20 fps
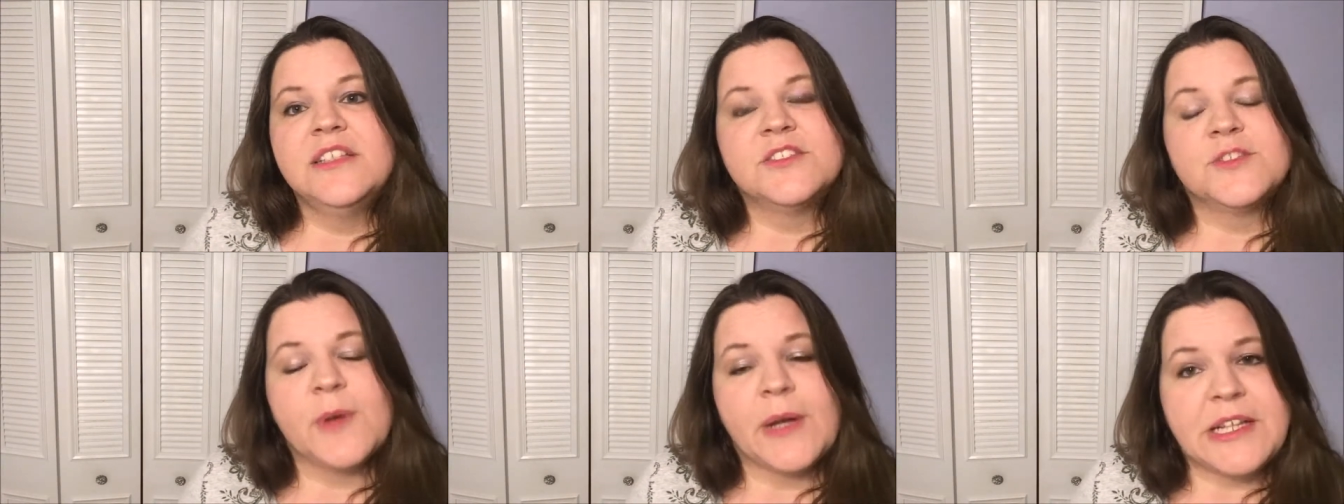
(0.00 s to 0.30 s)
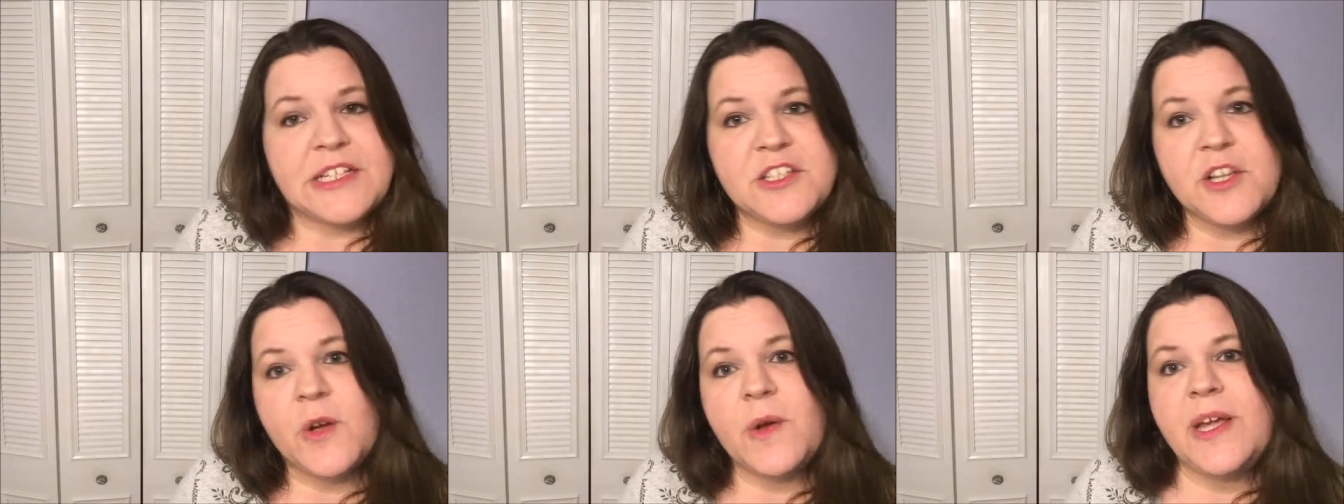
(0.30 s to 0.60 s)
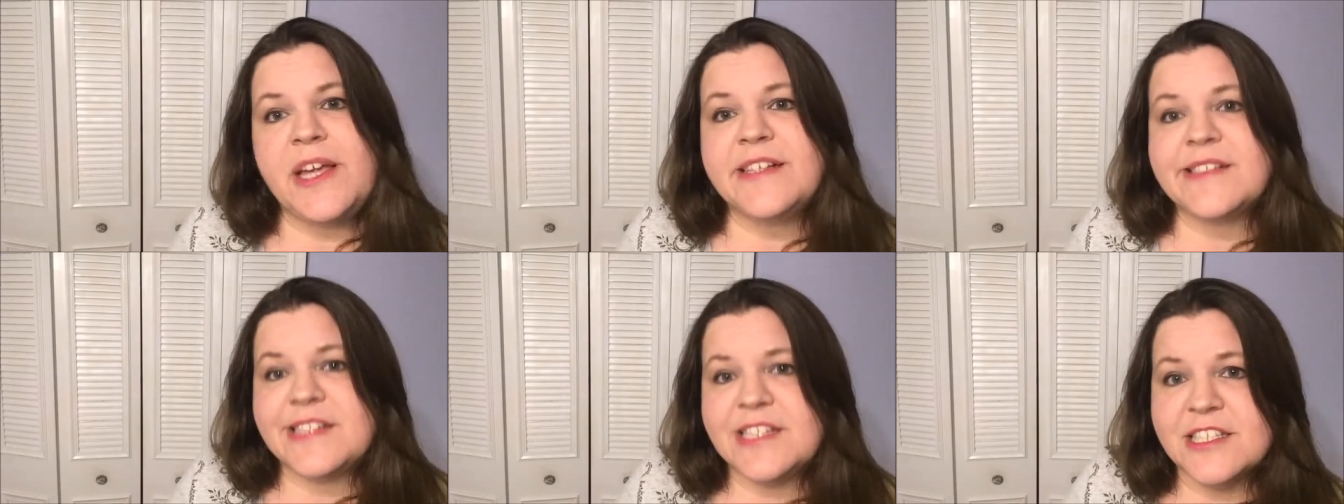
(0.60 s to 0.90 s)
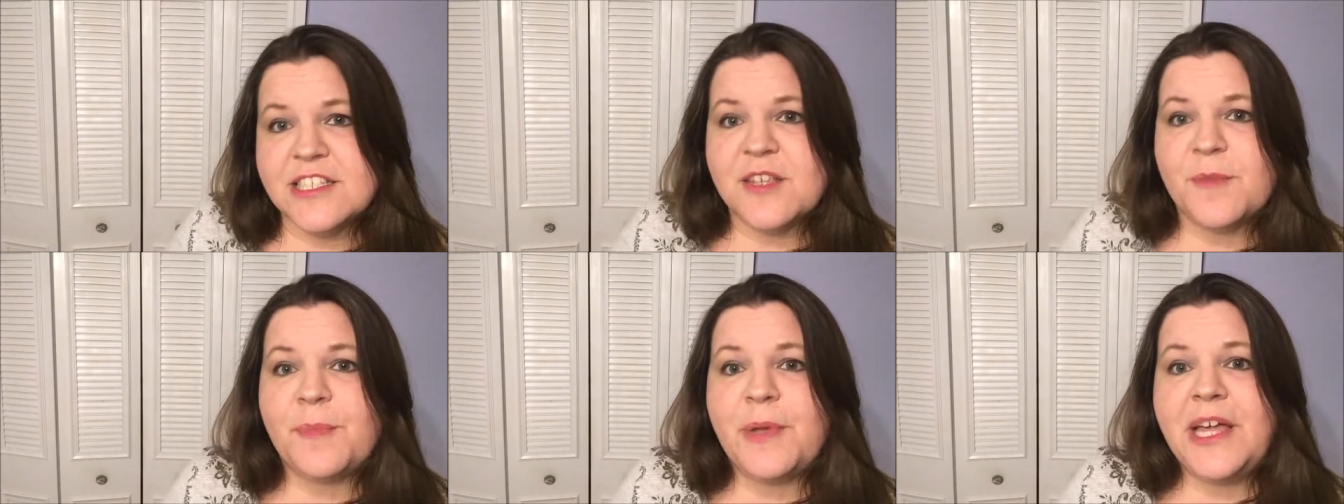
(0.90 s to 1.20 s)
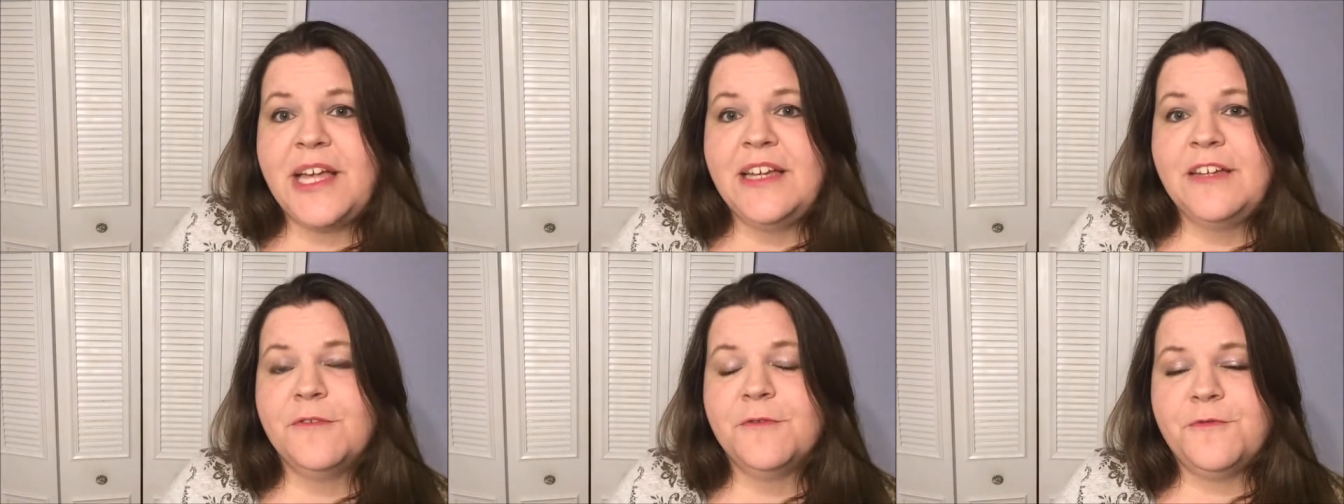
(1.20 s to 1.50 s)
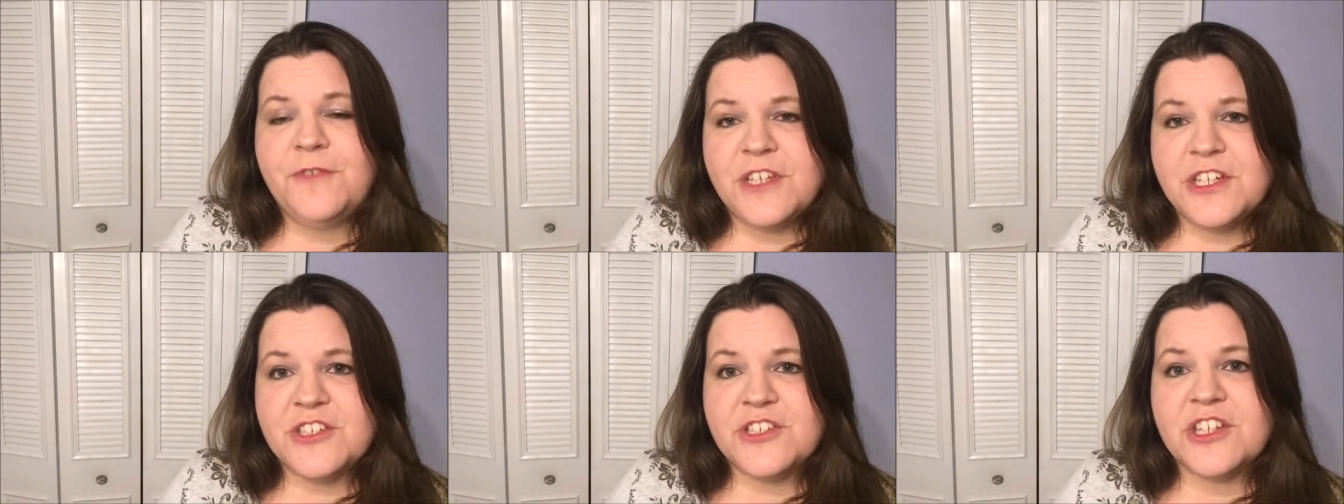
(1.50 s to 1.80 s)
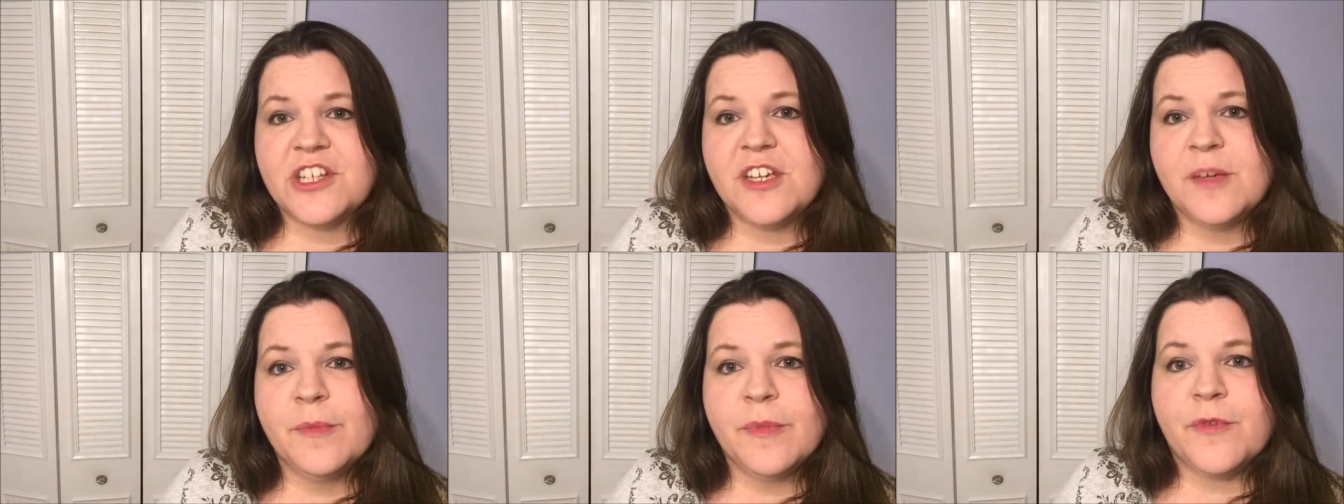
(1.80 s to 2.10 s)
so I don't anticipate
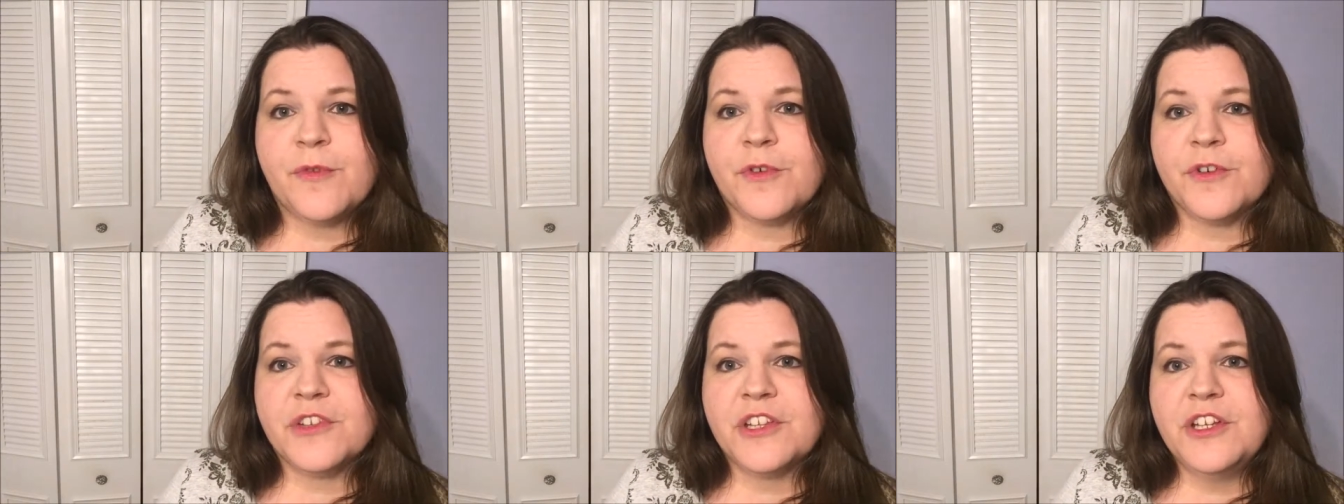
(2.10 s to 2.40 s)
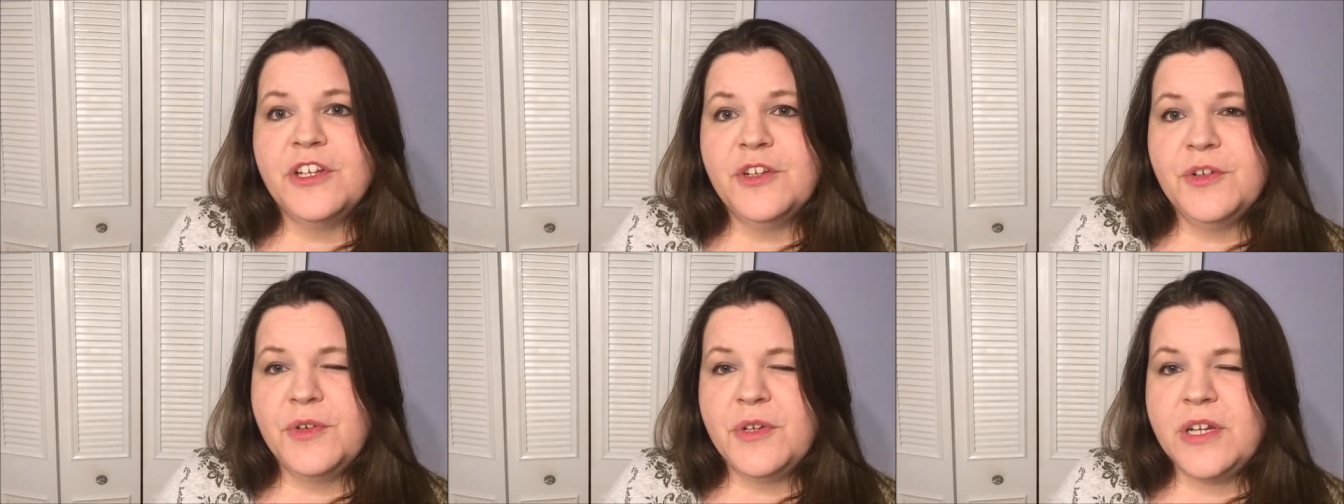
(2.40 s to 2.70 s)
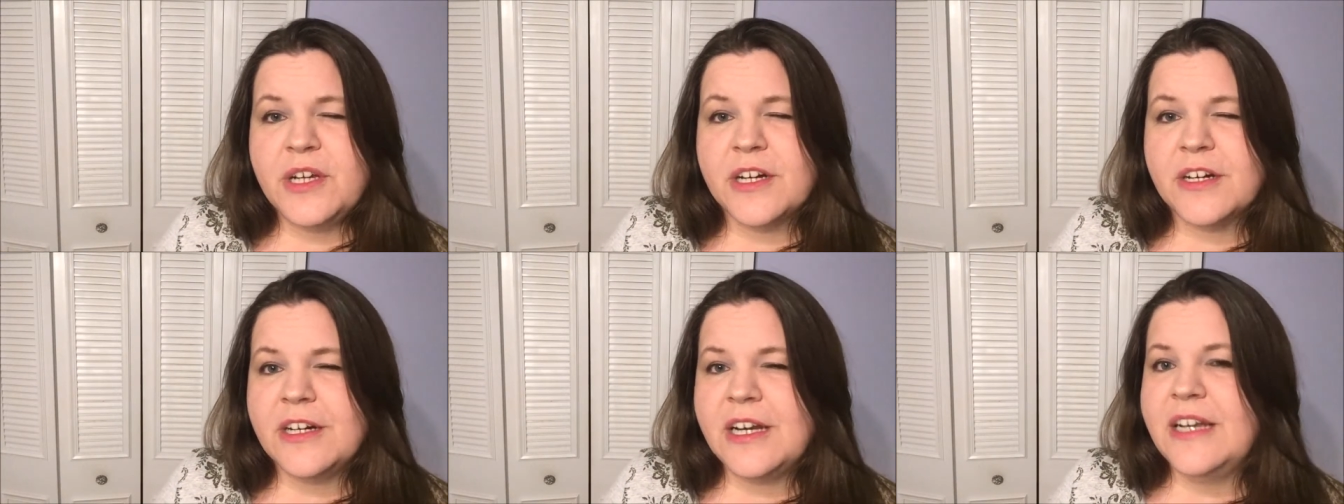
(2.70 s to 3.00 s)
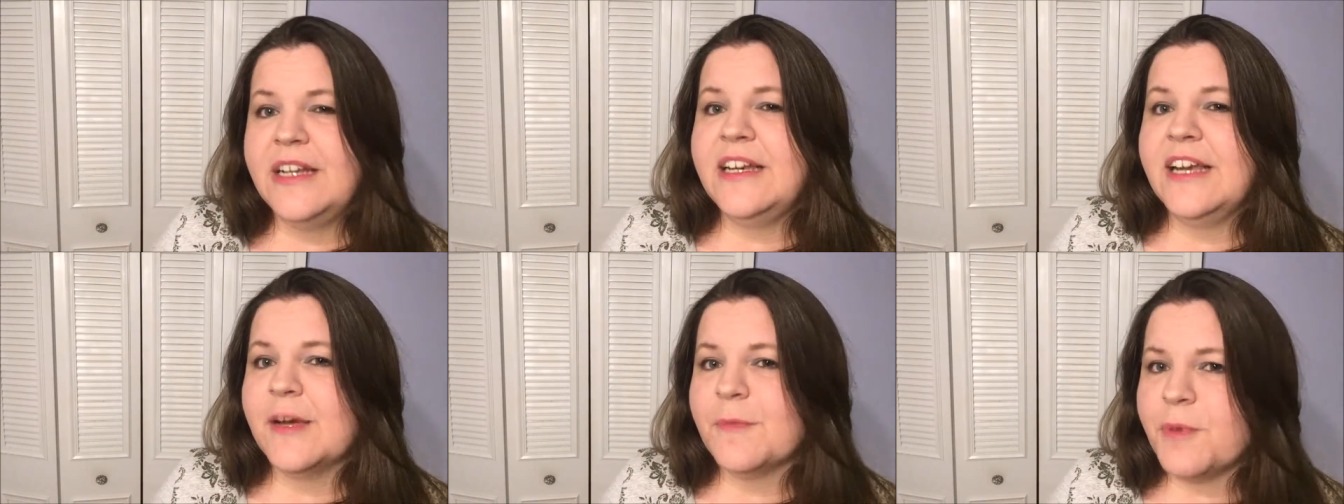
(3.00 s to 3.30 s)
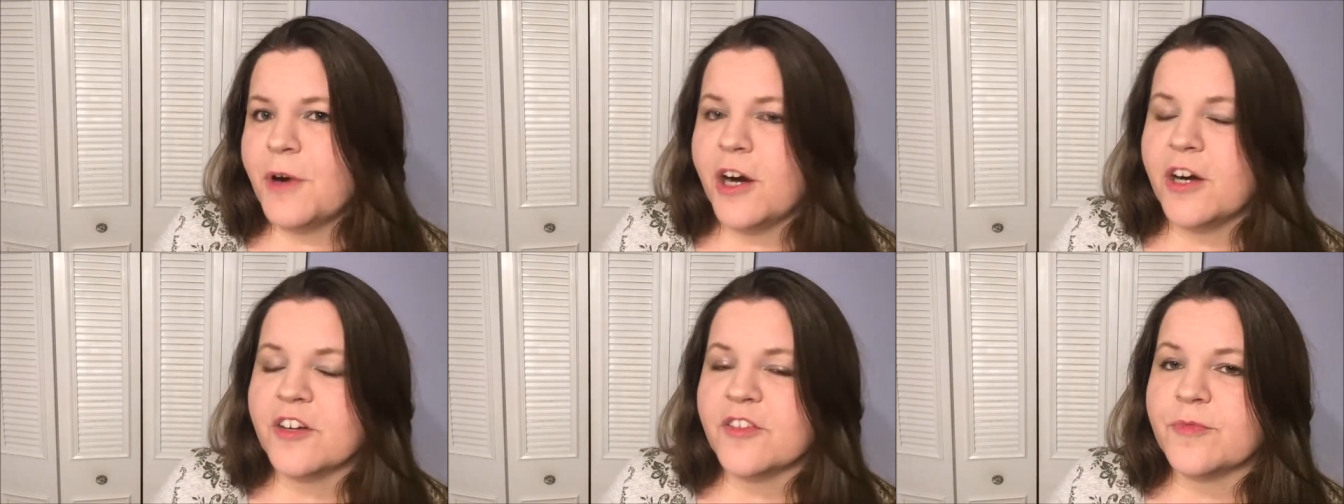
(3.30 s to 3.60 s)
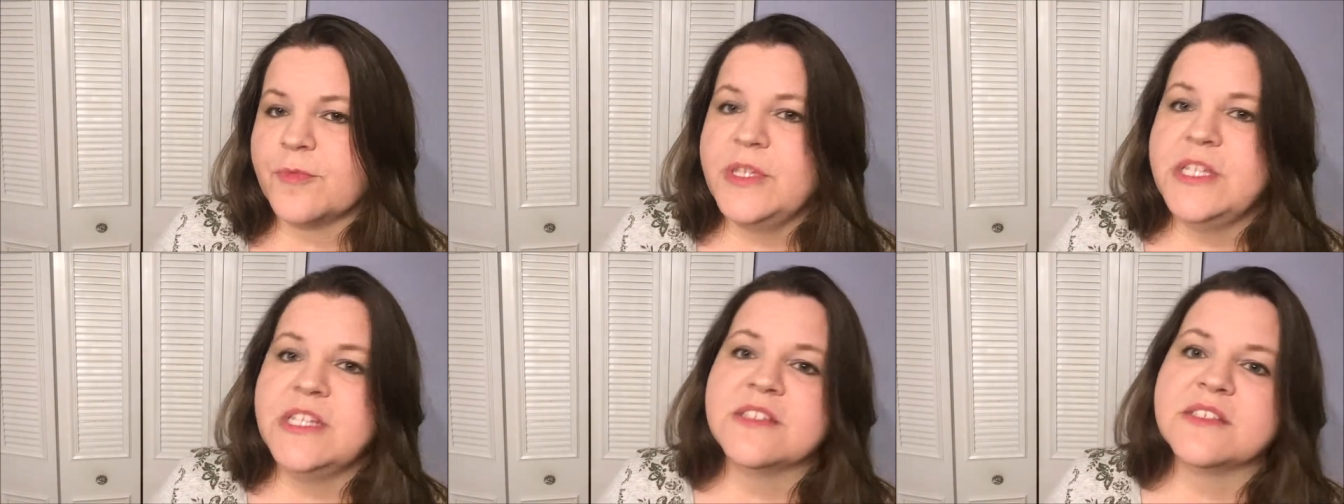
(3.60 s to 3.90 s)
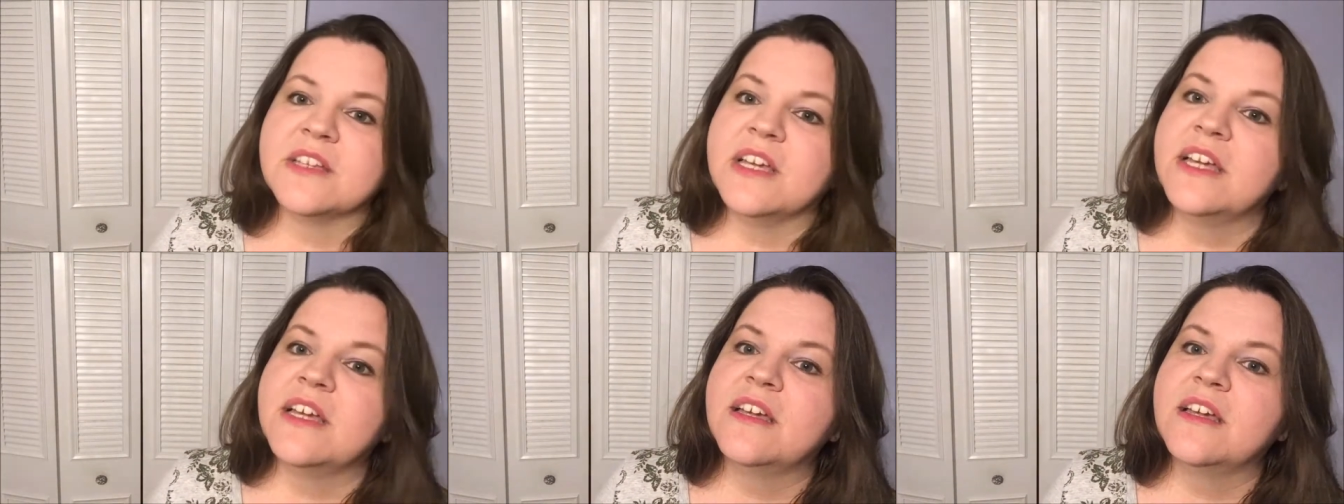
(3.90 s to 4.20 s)
finishing it before the new year, and yet part of me
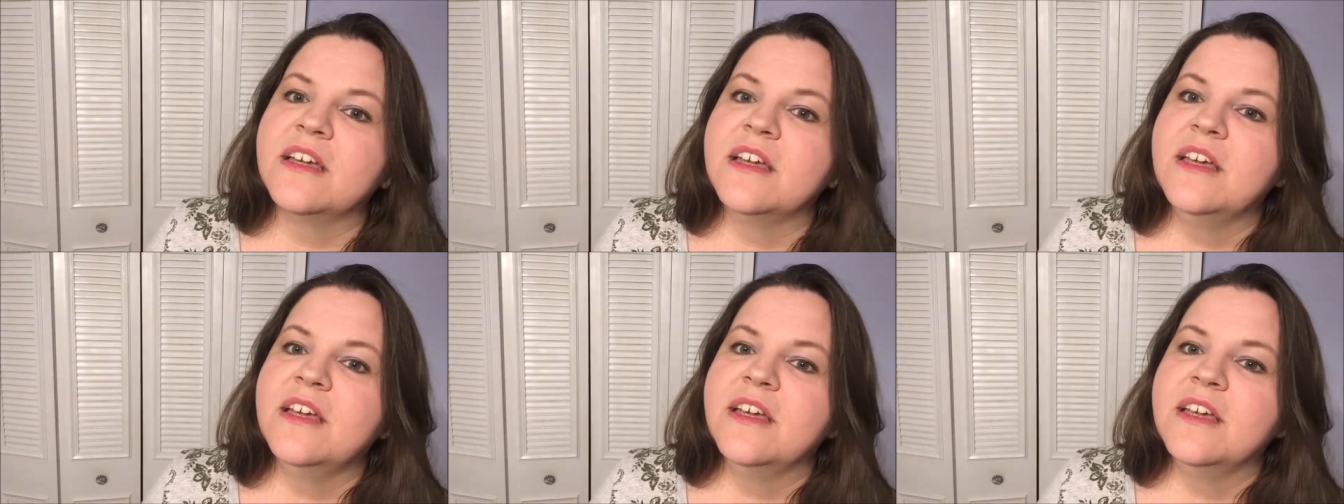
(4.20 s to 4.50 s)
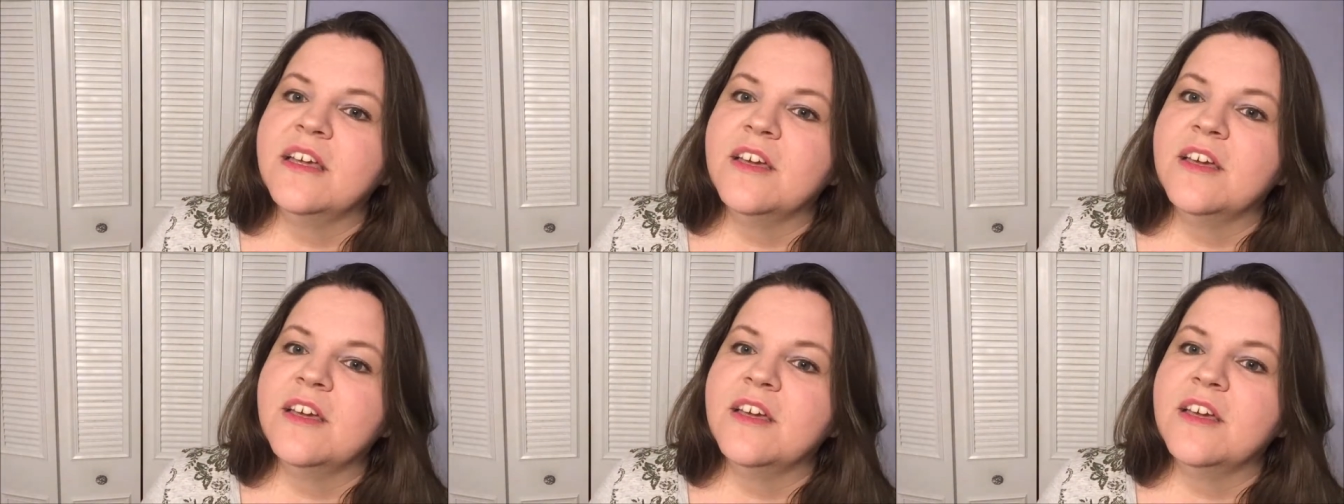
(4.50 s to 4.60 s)
is like,